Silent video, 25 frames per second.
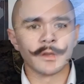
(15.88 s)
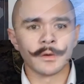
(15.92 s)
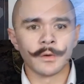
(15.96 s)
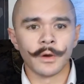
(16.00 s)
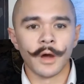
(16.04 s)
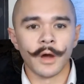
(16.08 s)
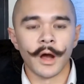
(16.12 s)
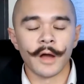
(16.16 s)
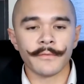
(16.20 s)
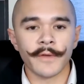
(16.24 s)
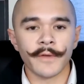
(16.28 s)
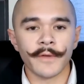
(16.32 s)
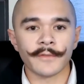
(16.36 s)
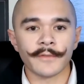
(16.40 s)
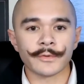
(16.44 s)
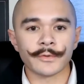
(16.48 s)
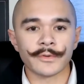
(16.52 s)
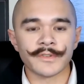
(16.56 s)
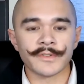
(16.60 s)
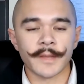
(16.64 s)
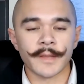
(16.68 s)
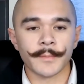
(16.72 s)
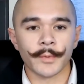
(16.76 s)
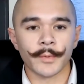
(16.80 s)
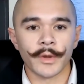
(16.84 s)
off after
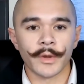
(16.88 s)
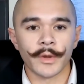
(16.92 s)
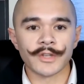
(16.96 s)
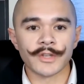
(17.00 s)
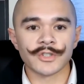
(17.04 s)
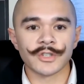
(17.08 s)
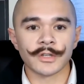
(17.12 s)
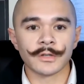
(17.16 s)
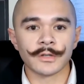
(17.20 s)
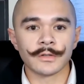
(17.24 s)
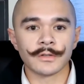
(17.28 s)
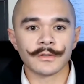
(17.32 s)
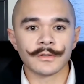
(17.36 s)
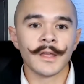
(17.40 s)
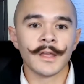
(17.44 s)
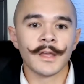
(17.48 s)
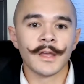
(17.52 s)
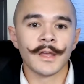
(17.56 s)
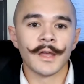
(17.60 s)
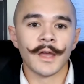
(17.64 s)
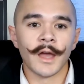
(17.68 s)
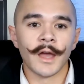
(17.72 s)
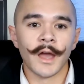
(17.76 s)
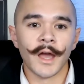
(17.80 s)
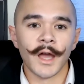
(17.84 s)
separation
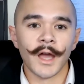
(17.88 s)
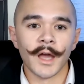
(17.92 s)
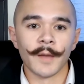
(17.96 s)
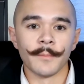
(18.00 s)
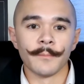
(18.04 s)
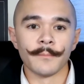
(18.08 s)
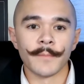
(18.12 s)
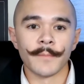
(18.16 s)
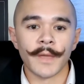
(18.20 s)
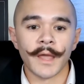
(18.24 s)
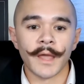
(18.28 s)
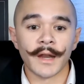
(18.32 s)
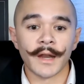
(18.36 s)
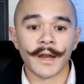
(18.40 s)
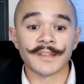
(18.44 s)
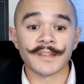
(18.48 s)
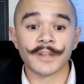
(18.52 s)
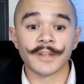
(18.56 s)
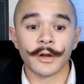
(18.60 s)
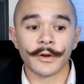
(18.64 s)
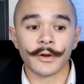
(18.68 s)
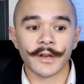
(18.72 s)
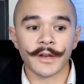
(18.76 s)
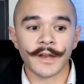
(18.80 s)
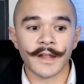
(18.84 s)
um, and I
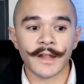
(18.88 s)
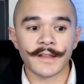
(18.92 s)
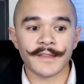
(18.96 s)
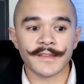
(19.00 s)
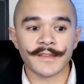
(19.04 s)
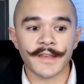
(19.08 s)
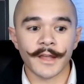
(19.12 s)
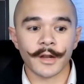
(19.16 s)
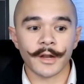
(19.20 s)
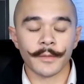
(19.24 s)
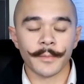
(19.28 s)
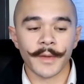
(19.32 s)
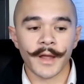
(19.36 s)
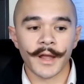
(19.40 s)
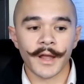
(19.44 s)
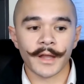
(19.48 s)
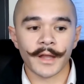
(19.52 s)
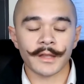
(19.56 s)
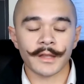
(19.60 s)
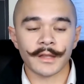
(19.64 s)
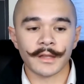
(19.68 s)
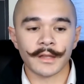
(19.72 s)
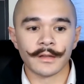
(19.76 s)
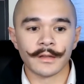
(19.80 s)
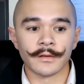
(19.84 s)
started at Saddleback
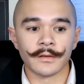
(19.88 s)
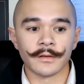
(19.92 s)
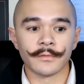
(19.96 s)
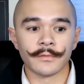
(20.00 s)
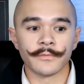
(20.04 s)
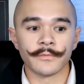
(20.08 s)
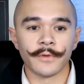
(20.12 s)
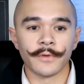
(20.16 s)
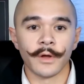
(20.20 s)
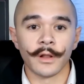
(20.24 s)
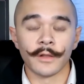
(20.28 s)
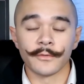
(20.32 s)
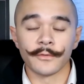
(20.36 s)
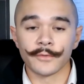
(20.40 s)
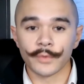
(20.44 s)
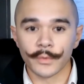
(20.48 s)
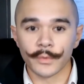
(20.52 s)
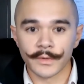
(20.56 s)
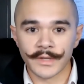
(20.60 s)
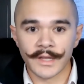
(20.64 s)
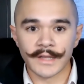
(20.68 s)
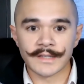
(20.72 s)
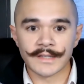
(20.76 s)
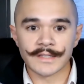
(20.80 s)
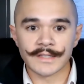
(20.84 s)
in fall of
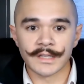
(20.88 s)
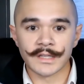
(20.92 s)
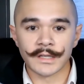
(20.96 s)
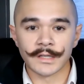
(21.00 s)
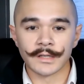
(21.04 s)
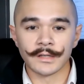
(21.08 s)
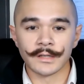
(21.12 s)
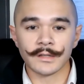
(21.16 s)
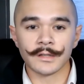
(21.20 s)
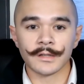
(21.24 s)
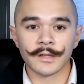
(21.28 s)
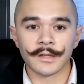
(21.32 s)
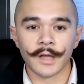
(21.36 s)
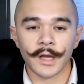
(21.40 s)
2018,